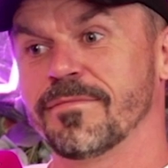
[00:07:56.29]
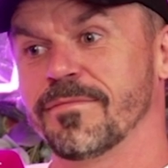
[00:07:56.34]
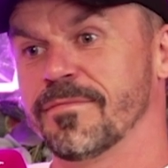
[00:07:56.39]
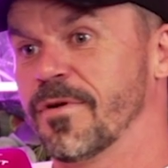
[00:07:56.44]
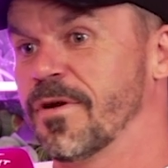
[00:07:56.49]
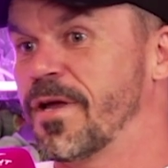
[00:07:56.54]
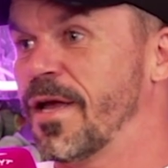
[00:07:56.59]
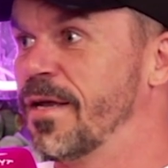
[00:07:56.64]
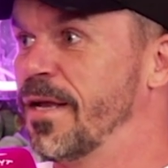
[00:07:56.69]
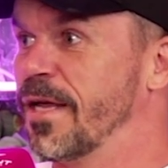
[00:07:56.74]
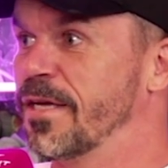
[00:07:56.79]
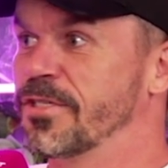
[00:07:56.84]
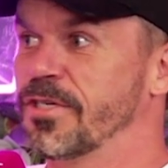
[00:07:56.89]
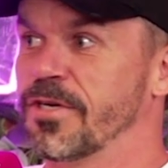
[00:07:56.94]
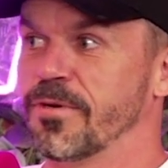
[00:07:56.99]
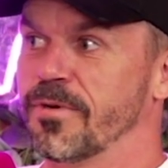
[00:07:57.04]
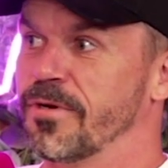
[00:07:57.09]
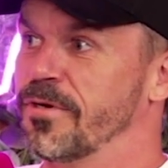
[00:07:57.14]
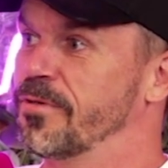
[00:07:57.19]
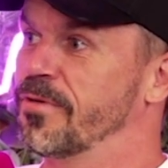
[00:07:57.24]
Okay, next year
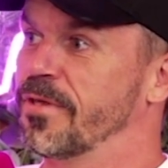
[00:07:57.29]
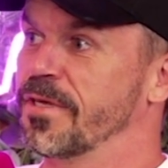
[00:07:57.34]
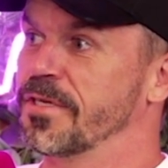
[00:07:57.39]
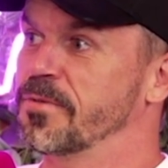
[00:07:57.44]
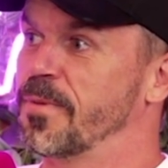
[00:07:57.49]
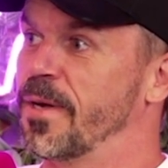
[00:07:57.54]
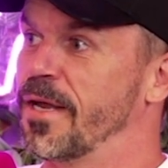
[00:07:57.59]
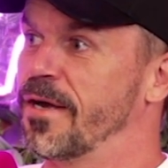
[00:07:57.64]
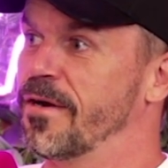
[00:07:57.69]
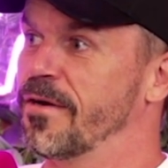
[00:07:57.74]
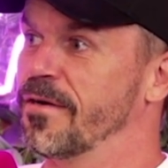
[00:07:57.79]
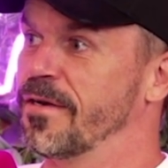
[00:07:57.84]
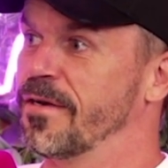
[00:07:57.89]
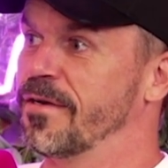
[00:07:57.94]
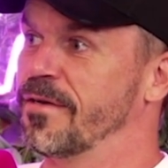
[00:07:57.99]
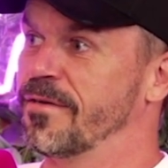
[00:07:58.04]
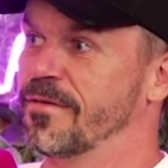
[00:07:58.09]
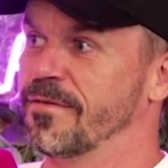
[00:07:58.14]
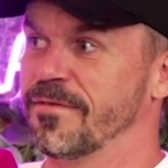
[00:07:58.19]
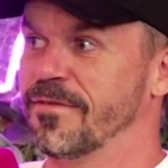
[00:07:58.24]
we're going to do things better.
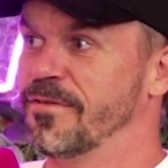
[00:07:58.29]
And